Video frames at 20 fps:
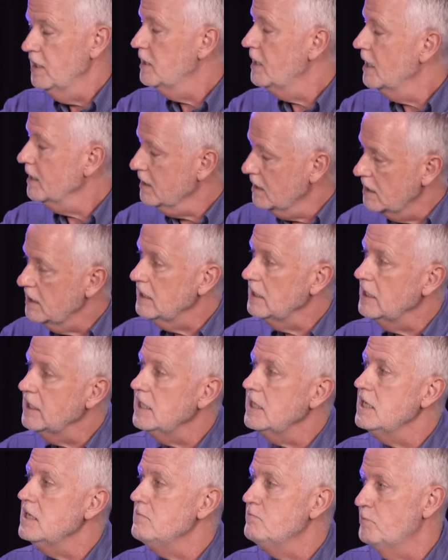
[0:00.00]
that can
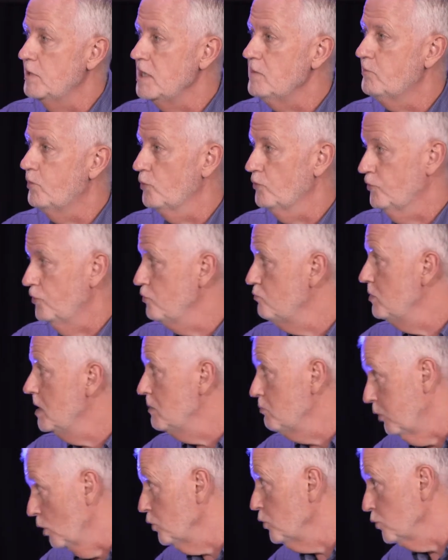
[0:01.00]
lead people to be
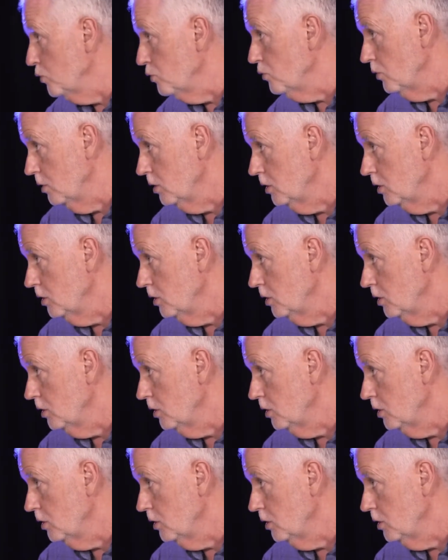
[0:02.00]
blue.